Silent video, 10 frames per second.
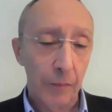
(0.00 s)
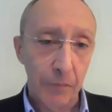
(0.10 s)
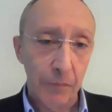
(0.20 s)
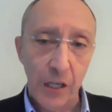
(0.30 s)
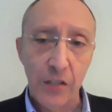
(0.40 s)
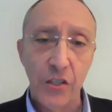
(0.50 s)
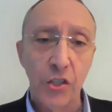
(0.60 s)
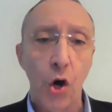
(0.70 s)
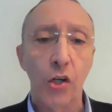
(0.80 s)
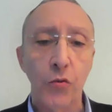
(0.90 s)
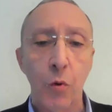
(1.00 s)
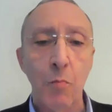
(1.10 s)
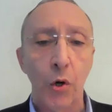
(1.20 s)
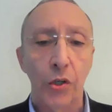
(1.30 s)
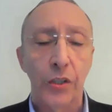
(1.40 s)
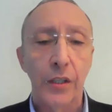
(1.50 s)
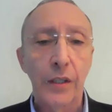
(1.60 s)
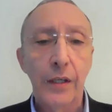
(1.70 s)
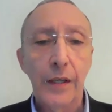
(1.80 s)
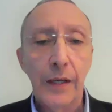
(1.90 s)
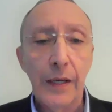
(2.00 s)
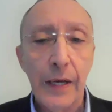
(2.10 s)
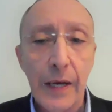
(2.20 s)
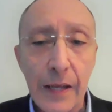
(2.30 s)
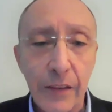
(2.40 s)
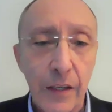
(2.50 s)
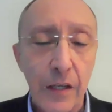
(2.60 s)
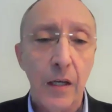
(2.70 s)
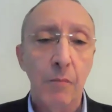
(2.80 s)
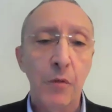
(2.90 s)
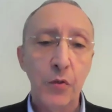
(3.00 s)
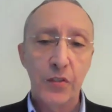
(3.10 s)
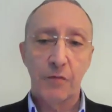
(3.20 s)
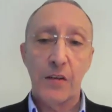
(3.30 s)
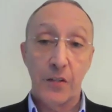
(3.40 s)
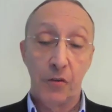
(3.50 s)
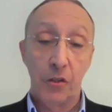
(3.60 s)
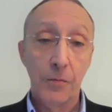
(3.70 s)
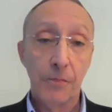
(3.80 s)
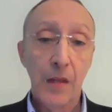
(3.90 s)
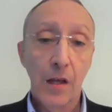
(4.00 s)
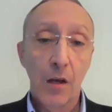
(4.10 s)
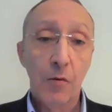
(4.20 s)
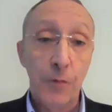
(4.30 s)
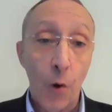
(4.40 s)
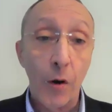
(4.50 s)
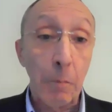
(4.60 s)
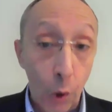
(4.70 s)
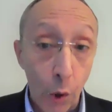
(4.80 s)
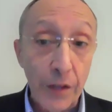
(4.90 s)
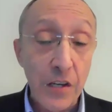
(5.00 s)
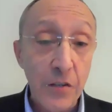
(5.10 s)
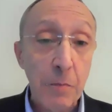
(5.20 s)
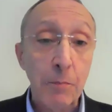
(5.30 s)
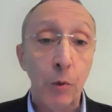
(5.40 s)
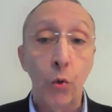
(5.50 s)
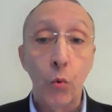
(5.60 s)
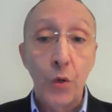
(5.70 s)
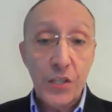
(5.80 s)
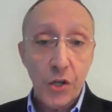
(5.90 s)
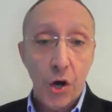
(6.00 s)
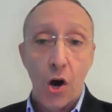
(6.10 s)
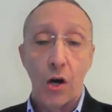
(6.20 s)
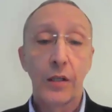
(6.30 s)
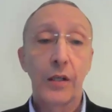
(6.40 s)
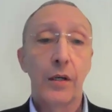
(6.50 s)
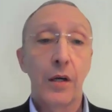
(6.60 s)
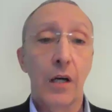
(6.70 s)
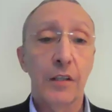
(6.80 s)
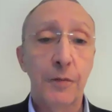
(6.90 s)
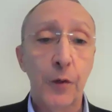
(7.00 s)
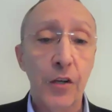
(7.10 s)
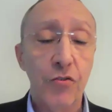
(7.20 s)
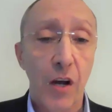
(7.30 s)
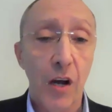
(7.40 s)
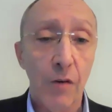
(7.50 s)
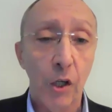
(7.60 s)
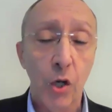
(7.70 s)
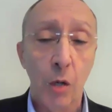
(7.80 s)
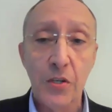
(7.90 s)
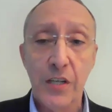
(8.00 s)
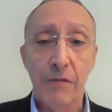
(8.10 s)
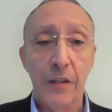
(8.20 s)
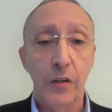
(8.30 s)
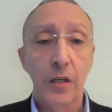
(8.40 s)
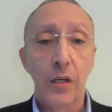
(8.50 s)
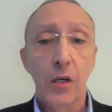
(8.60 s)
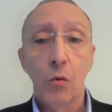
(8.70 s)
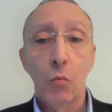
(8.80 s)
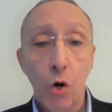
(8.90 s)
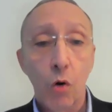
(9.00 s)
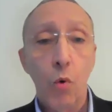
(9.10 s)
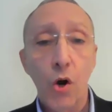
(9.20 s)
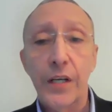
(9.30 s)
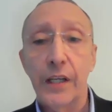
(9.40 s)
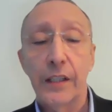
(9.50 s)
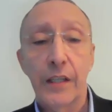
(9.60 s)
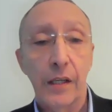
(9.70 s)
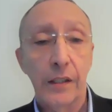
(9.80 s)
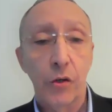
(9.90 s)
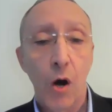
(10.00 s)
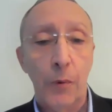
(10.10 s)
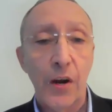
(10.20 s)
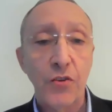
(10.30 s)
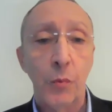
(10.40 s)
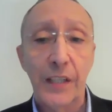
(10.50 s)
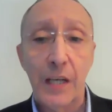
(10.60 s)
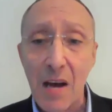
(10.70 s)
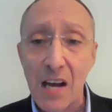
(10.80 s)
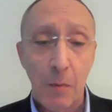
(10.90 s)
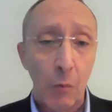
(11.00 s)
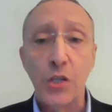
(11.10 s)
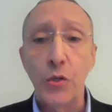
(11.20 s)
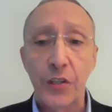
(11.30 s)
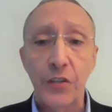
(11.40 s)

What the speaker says: sons and daughters were murdered at the music festival for employing these people who we saw on the footage of October 7th were working in cooperation with Hamas. But we knew this